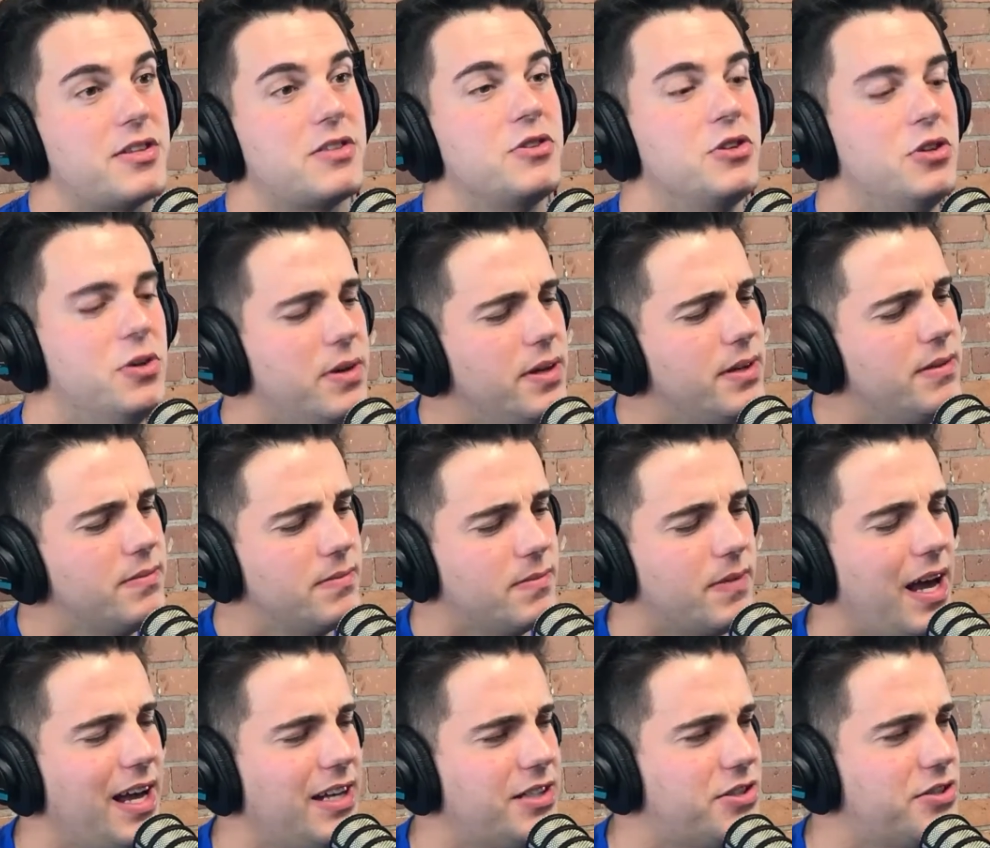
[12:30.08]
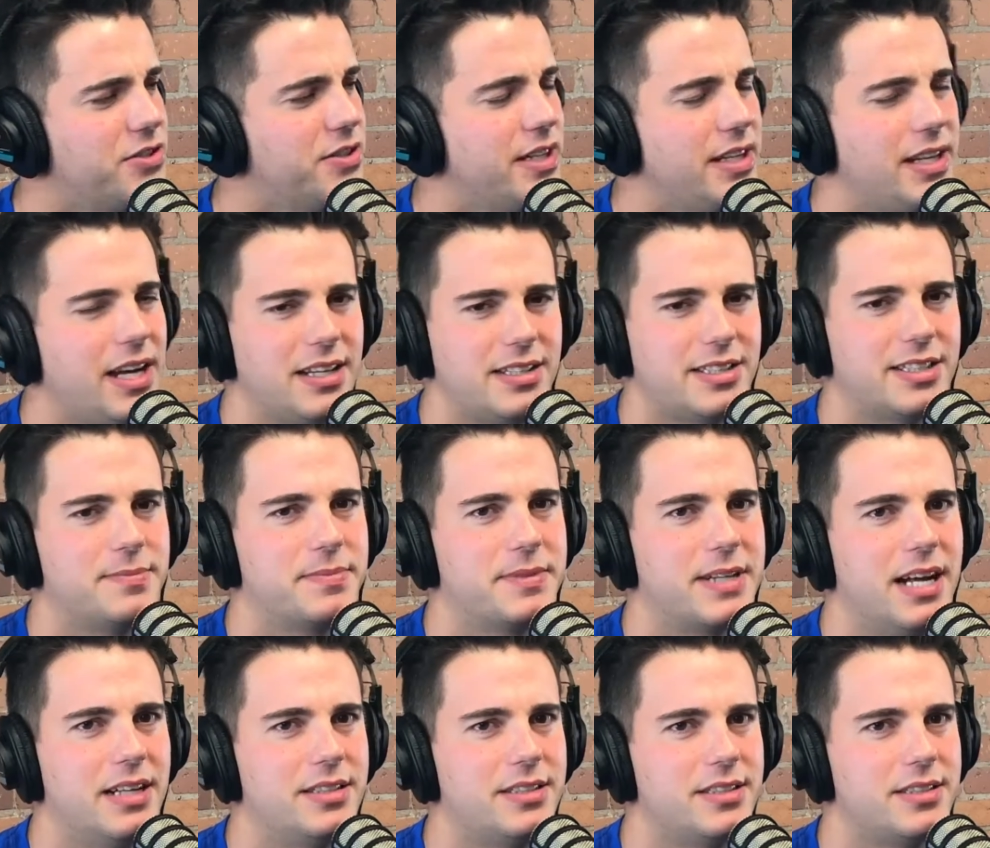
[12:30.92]
You know what? Actually, I
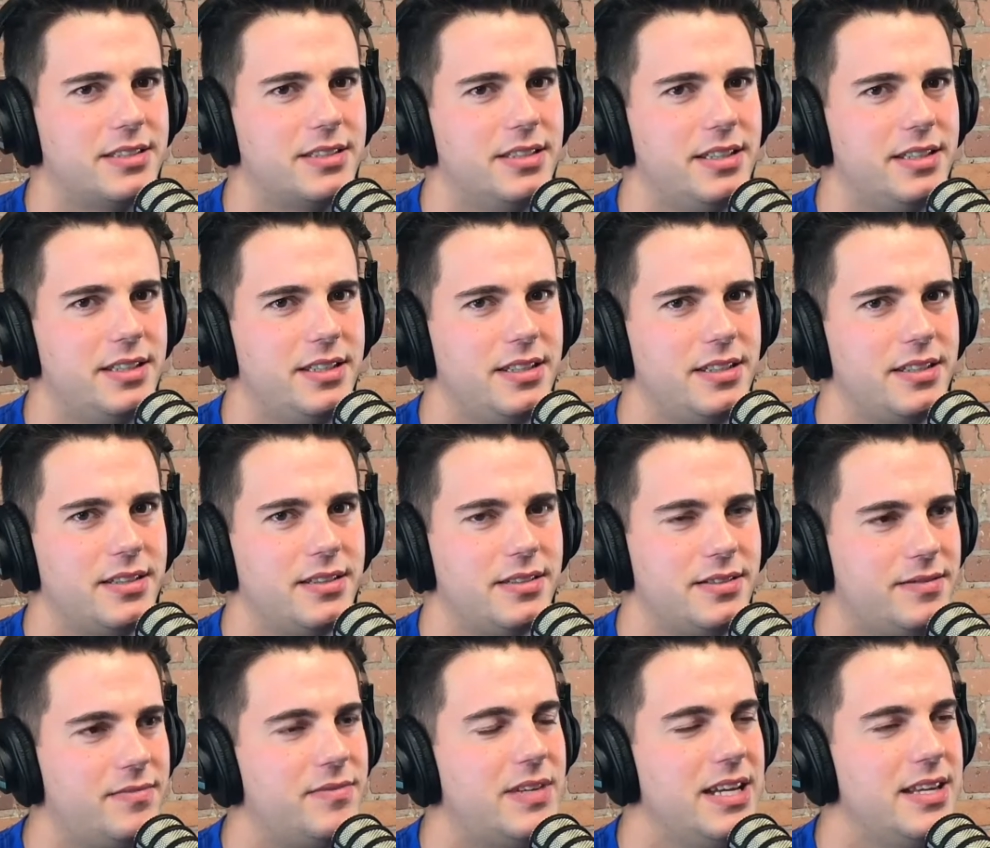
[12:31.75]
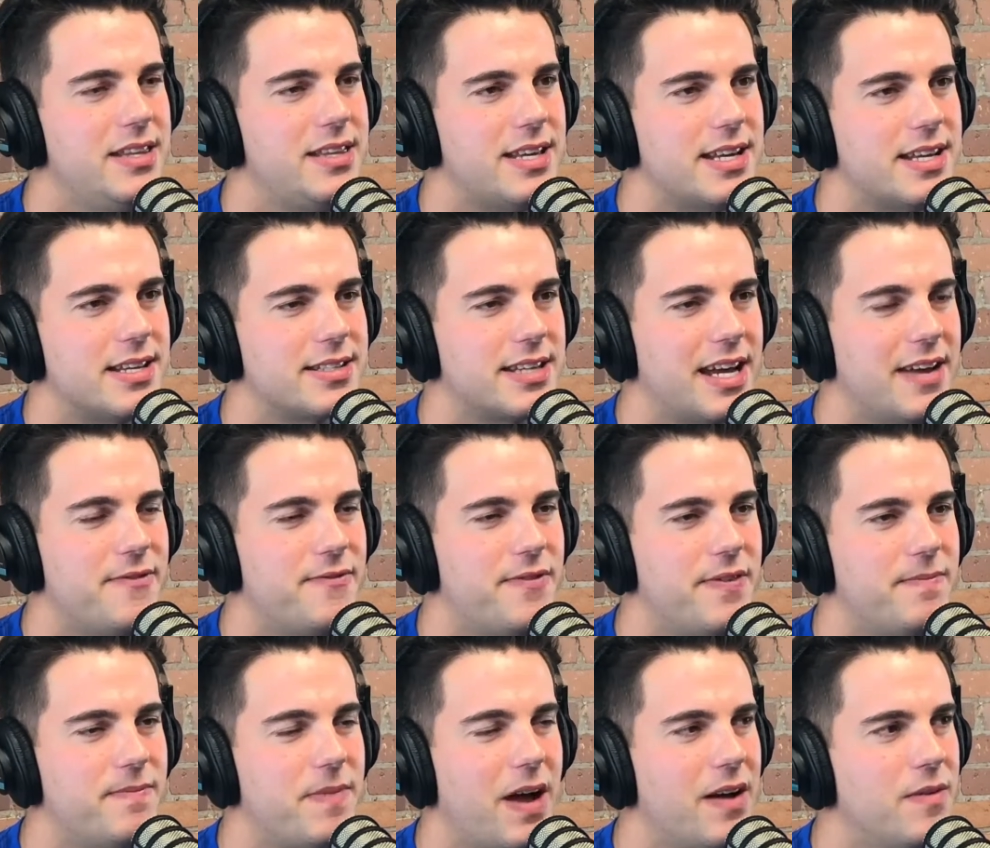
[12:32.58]
subconsciously did this. I
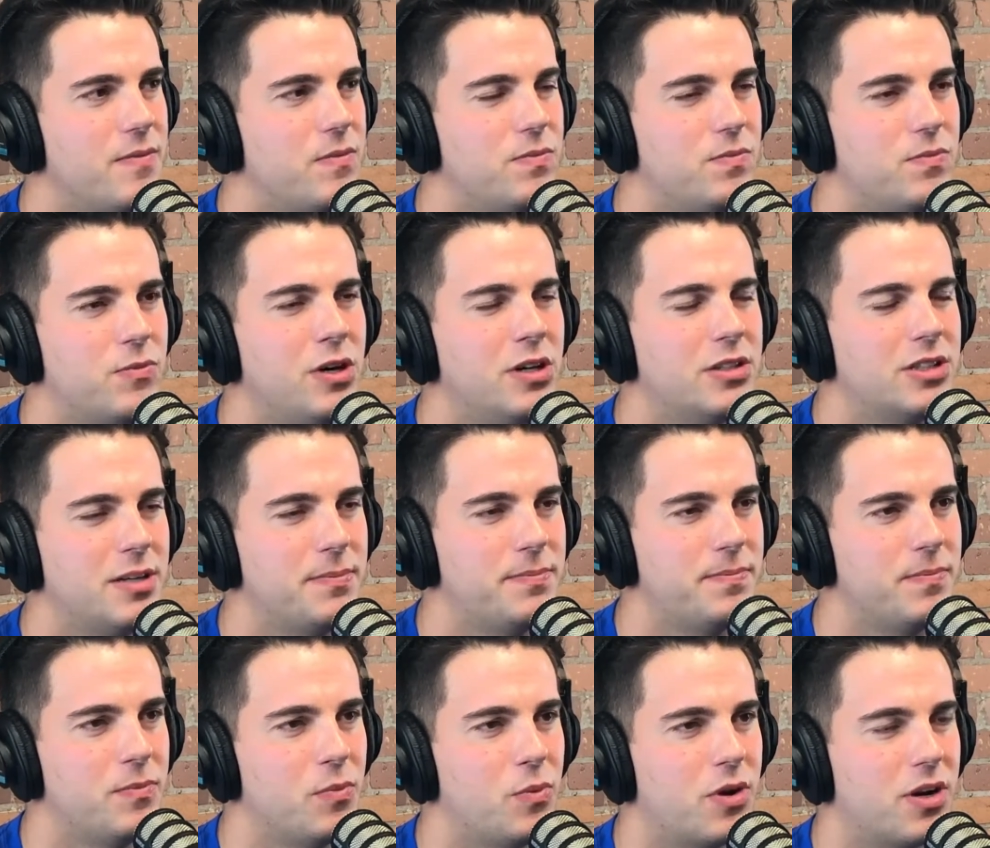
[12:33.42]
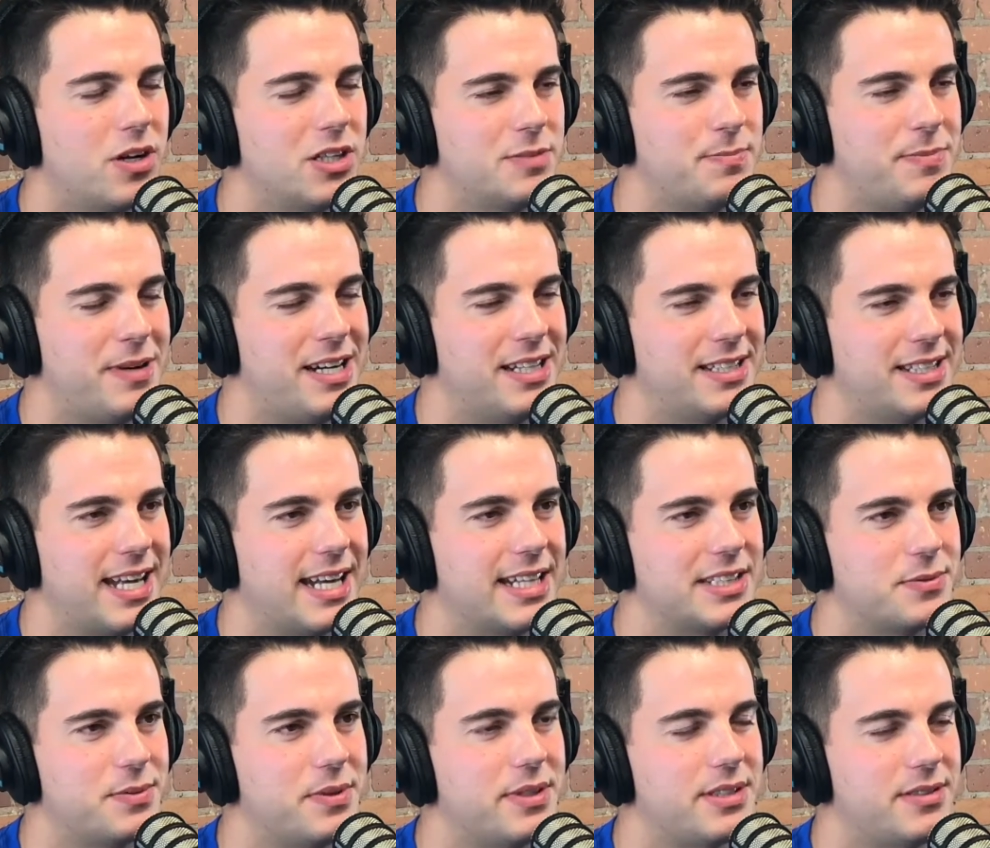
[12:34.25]
looked up where his
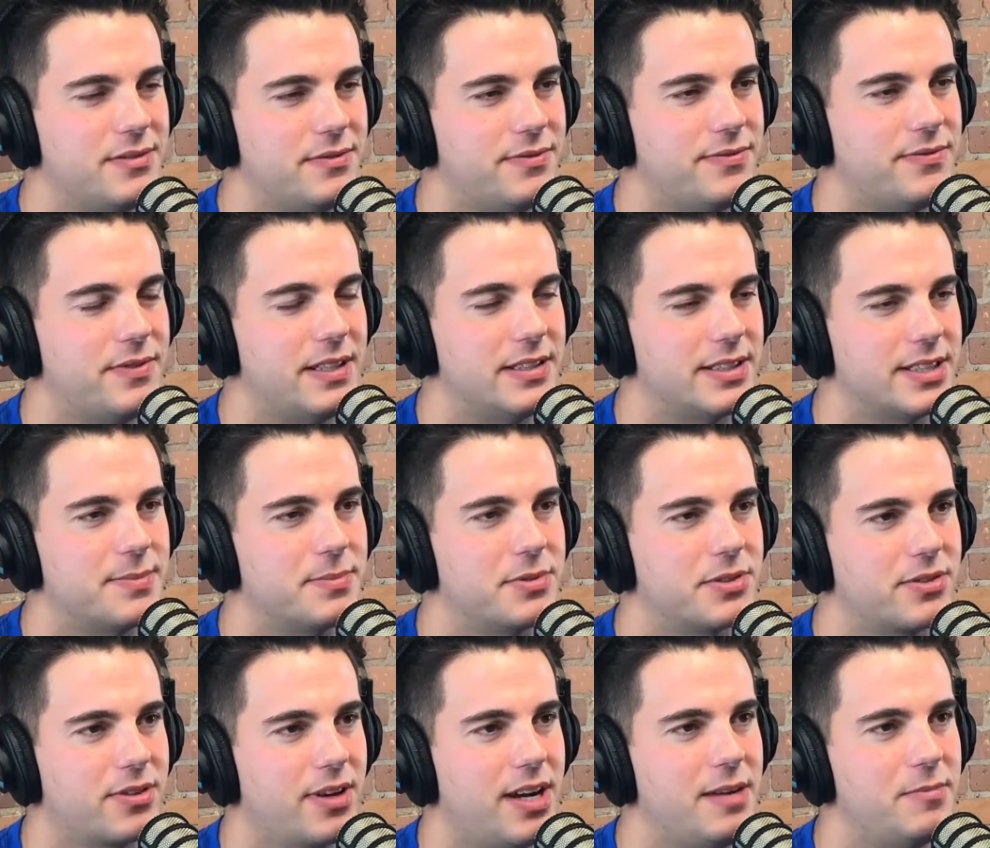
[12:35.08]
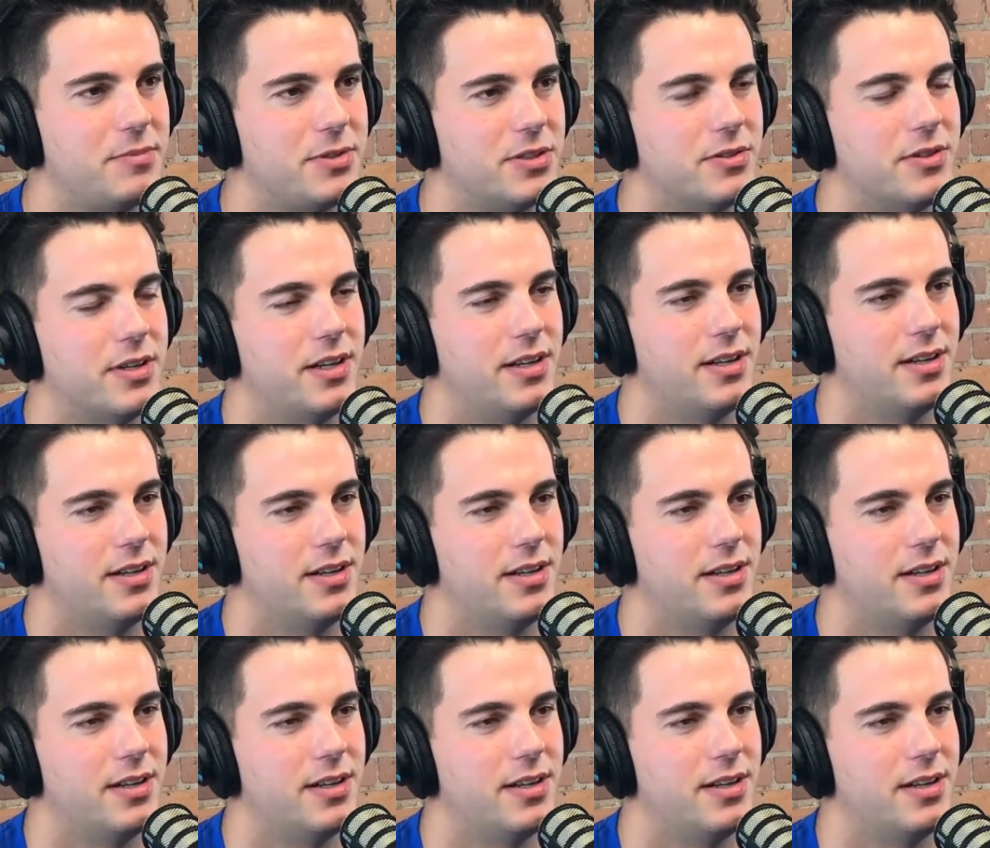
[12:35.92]
podcast was and subscribed to it.